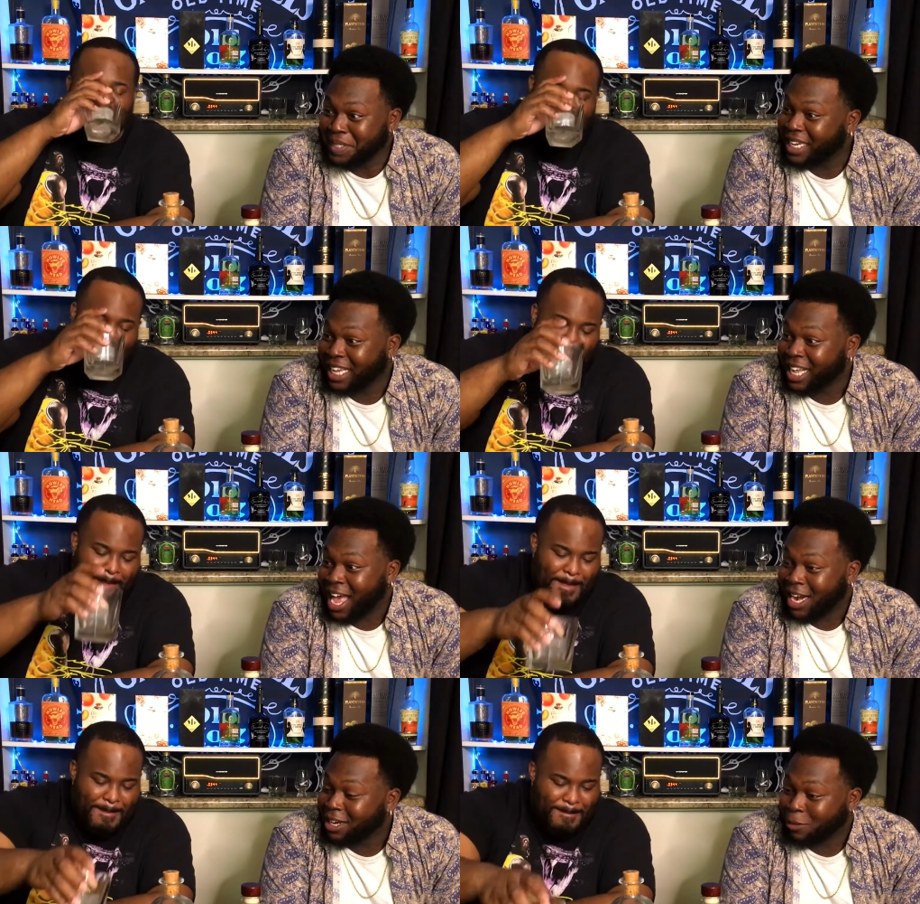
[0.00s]
Speaker 1: Saying,
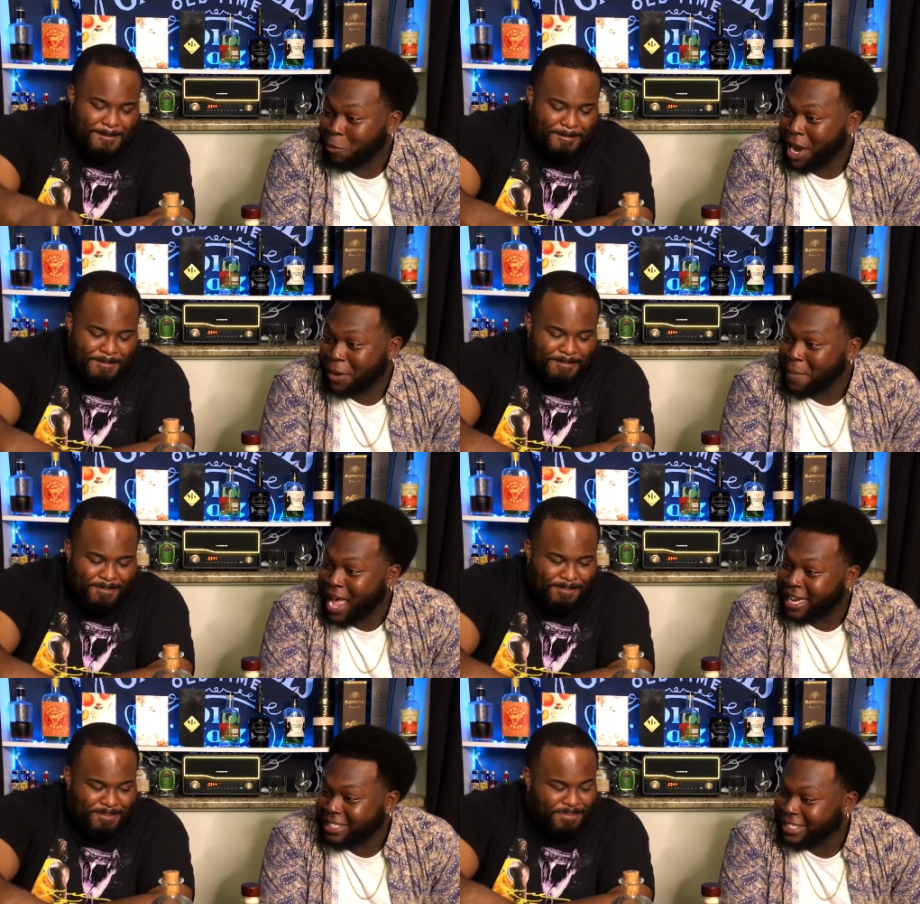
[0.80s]
got random
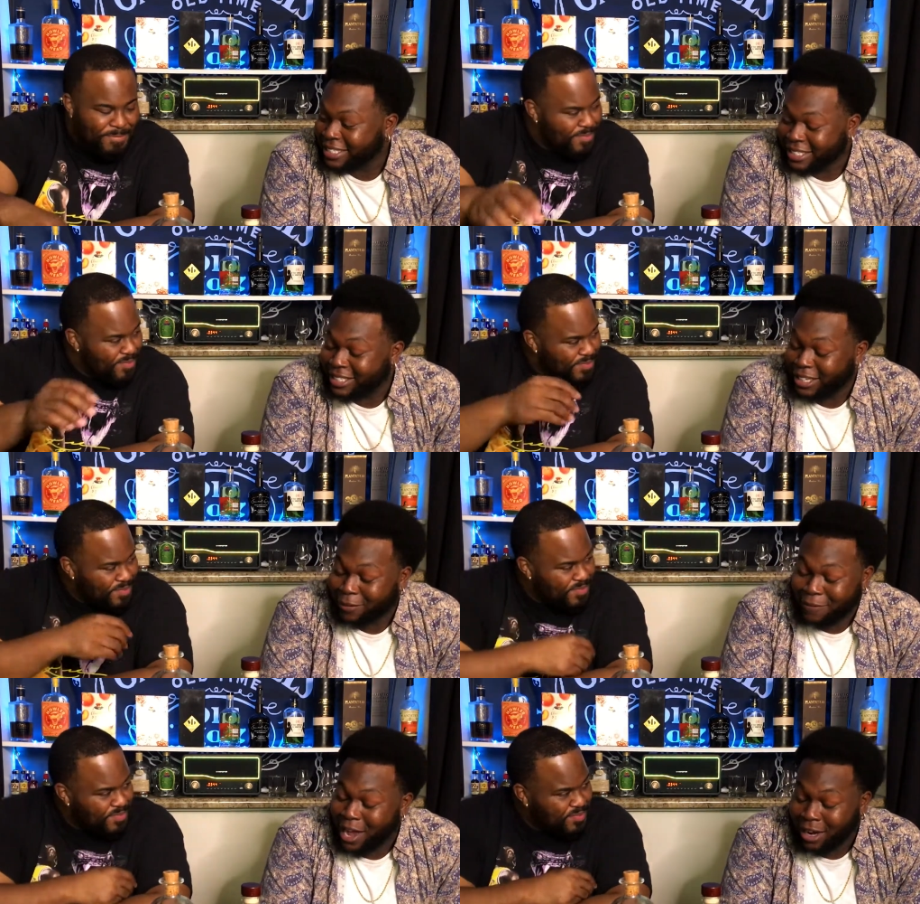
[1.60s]
accents and
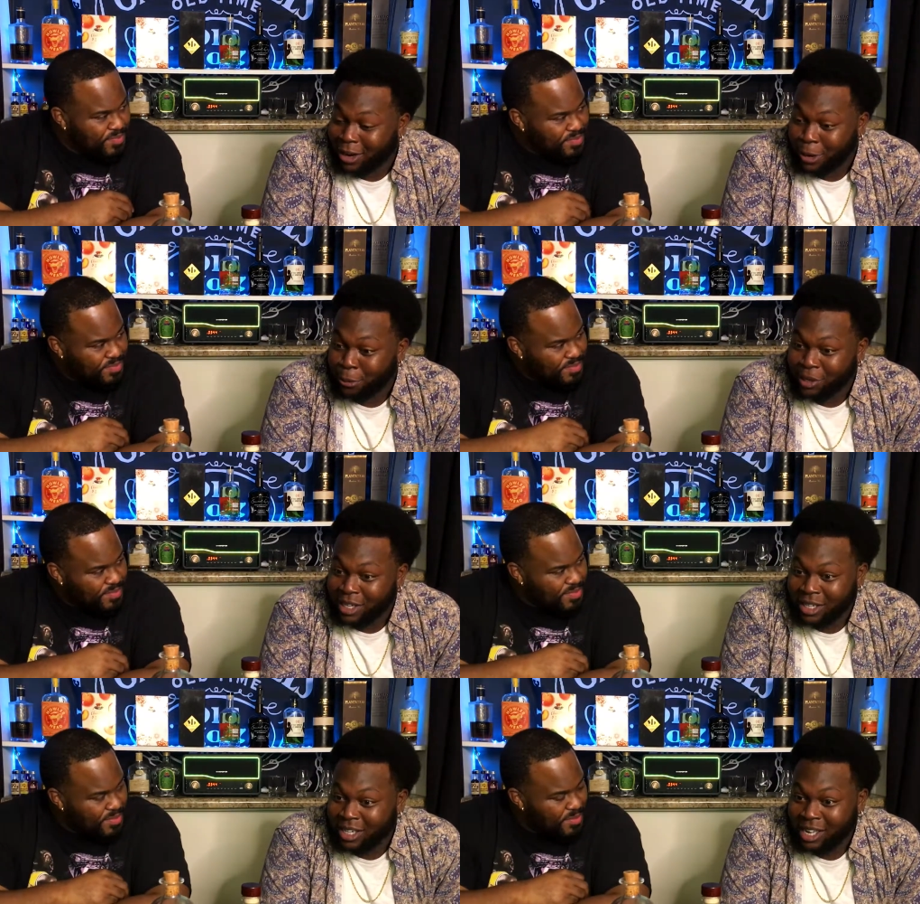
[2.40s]
stuff out of
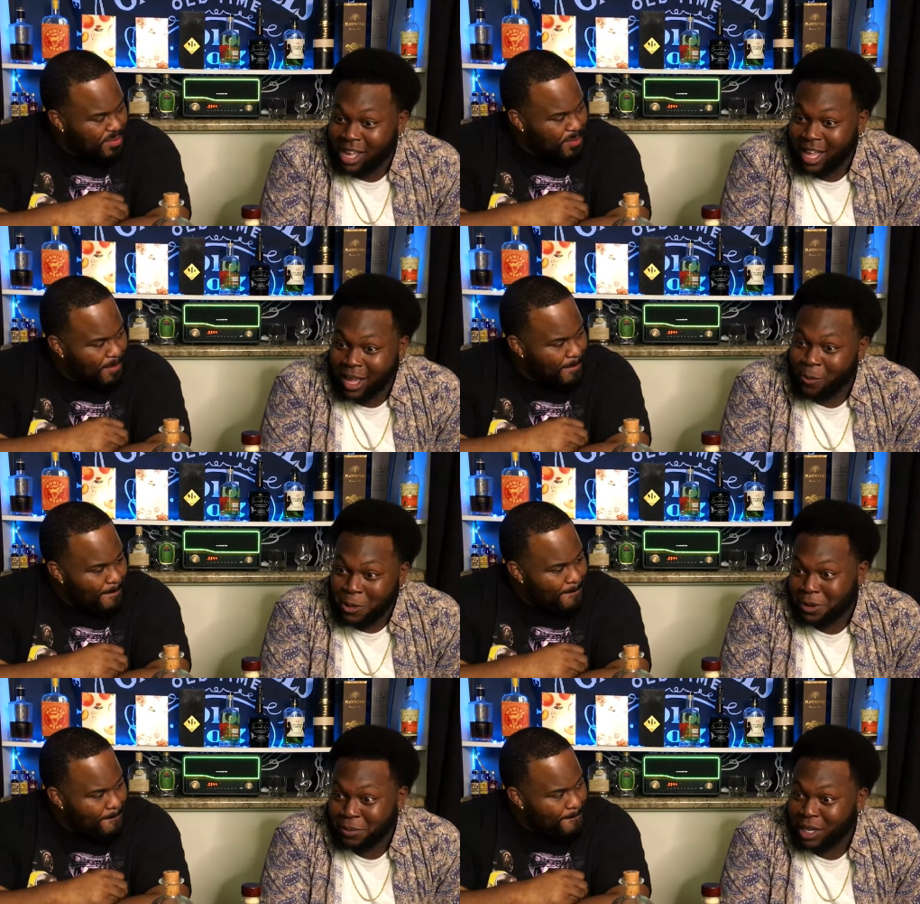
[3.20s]
nowhere, and
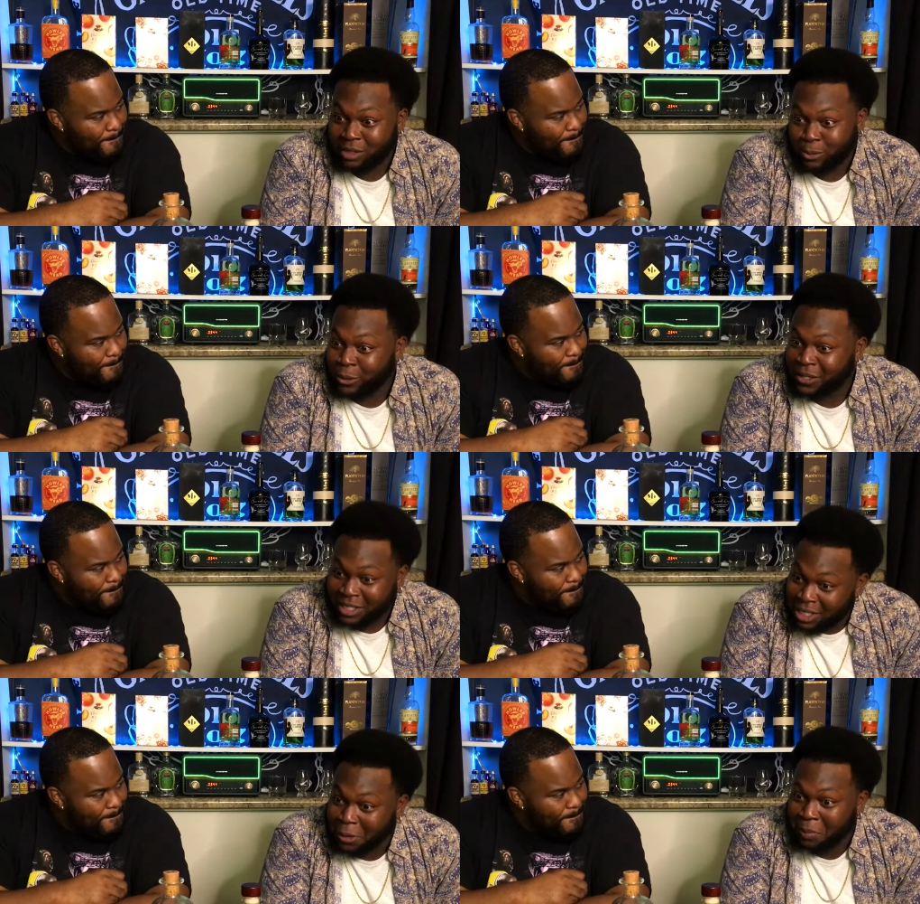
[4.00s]
woke up the next morning
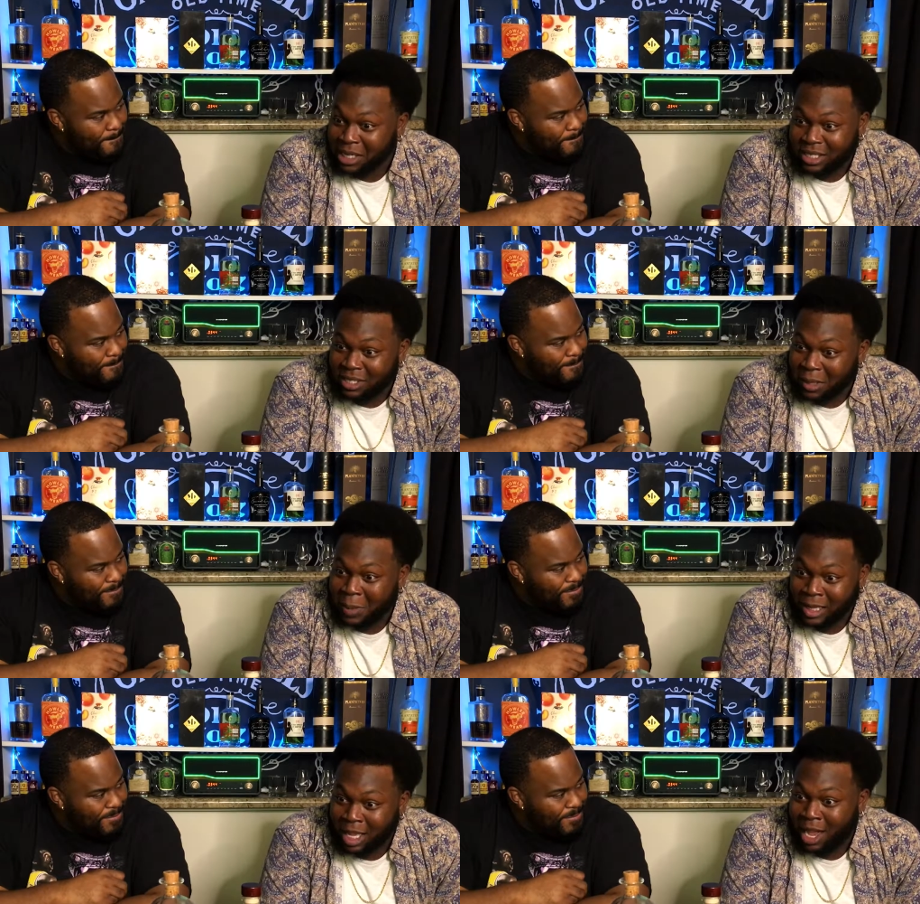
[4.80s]
still messed
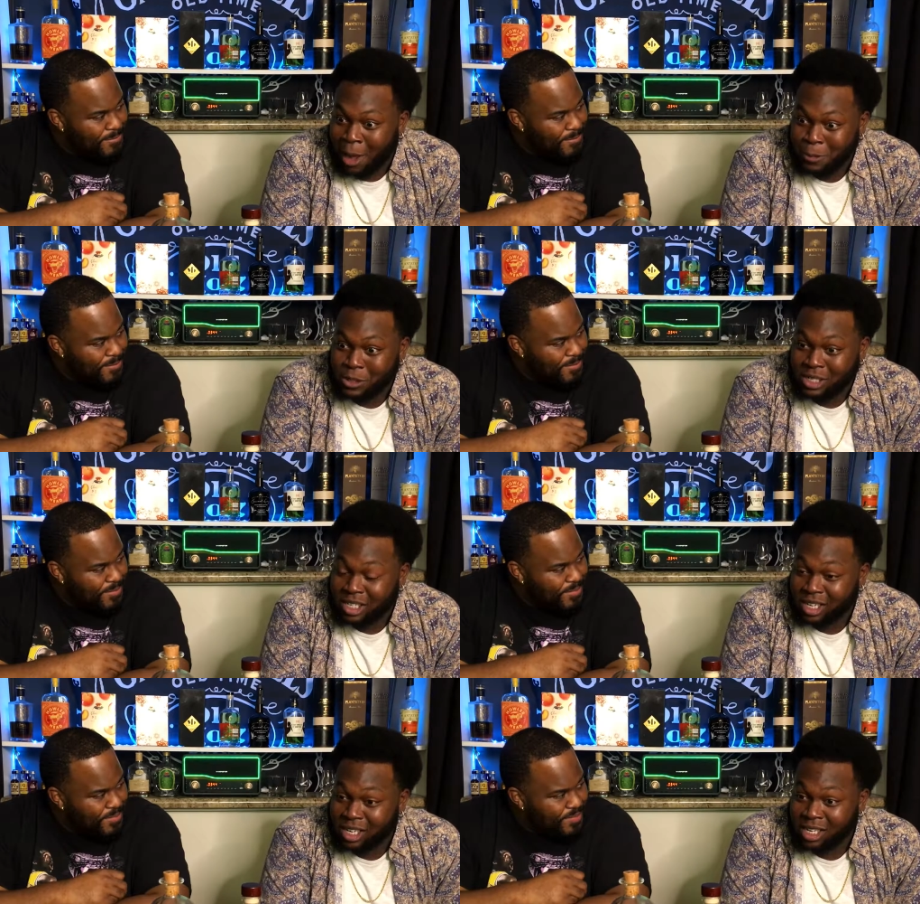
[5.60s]
up. I think I was